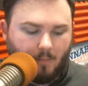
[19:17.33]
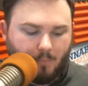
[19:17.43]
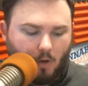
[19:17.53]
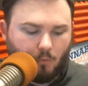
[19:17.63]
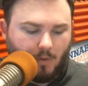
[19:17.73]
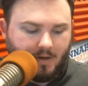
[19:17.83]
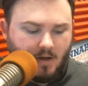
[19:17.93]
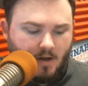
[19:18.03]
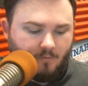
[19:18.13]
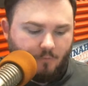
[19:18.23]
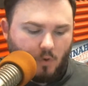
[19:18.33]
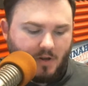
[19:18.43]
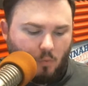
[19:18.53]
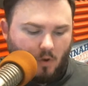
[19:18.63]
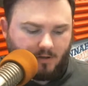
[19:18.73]
Baldwin
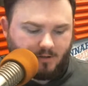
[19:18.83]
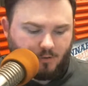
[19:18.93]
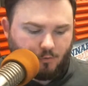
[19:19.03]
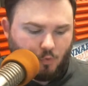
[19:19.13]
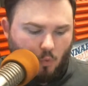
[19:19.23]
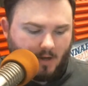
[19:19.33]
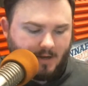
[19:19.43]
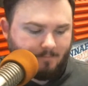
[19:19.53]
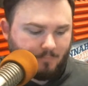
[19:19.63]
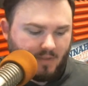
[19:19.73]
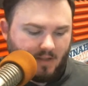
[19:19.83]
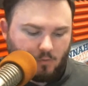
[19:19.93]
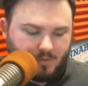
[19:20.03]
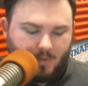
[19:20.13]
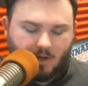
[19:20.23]
41-20. It
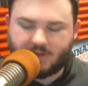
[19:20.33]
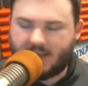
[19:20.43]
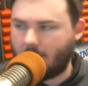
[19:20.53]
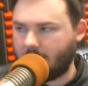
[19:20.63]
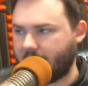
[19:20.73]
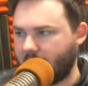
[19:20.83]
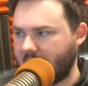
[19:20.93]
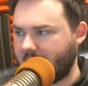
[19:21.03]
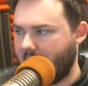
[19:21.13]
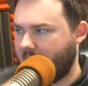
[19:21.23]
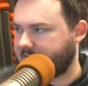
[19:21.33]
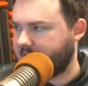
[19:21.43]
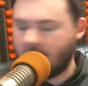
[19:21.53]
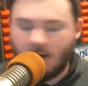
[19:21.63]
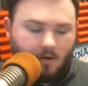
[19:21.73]
was Pierce County defeating
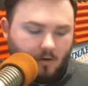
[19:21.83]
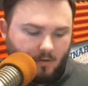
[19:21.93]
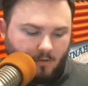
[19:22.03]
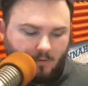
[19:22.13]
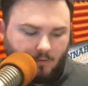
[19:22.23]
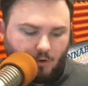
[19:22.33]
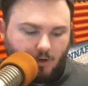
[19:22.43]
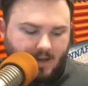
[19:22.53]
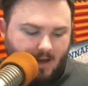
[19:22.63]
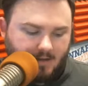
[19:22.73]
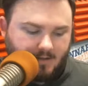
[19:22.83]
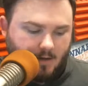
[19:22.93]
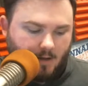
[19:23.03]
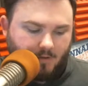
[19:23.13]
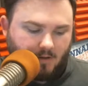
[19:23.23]
Claxton
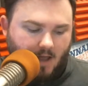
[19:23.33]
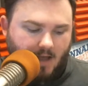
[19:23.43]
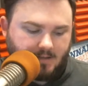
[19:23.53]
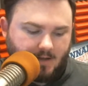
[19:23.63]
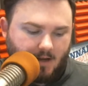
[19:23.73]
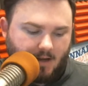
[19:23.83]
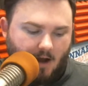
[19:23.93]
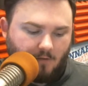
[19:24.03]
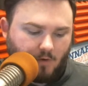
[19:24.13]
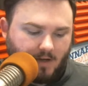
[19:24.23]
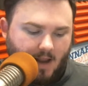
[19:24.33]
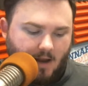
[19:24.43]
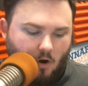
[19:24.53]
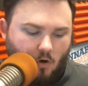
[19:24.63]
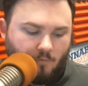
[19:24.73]
38-0 last night. Calvary
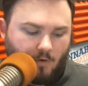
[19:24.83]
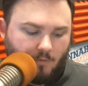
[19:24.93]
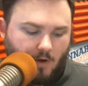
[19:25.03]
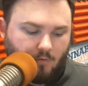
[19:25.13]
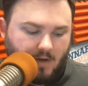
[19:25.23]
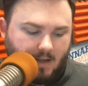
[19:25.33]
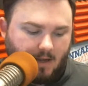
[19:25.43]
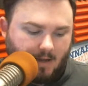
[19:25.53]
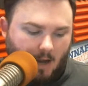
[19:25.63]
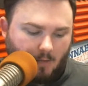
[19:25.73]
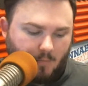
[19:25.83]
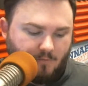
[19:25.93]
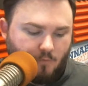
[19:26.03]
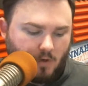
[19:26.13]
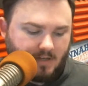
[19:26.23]
Day over Frederica Academy
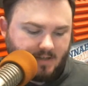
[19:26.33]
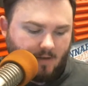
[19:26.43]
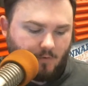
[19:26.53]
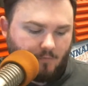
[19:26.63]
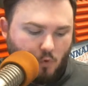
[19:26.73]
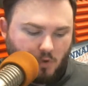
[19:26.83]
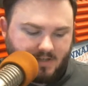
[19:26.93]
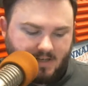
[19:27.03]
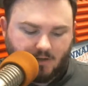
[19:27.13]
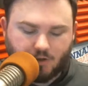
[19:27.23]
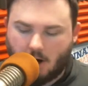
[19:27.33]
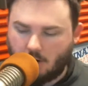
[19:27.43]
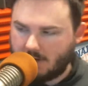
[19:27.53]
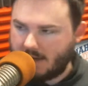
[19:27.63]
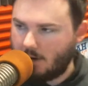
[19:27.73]
47-14.
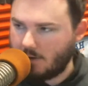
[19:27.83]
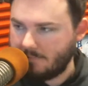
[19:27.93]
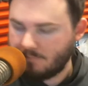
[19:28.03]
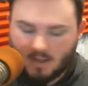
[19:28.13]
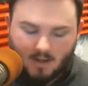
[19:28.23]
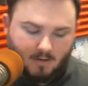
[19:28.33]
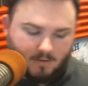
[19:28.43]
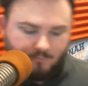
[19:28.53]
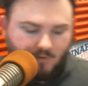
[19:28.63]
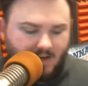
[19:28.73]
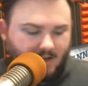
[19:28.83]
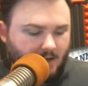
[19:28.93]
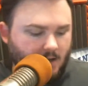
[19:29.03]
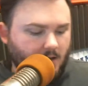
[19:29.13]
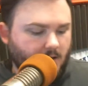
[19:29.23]
Charlton County defeating
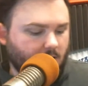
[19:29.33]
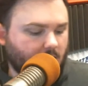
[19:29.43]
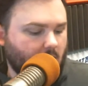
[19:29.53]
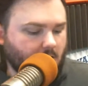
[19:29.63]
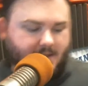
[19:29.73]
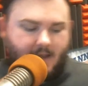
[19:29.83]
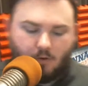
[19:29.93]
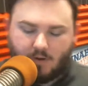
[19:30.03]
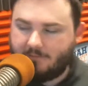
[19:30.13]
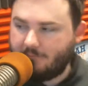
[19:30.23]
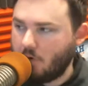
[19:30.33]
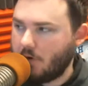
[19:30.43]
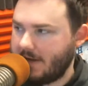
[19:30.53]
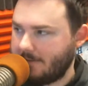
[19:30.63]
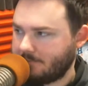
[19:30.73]
Long County
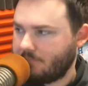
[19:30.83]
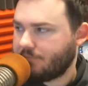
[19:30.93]
40-0.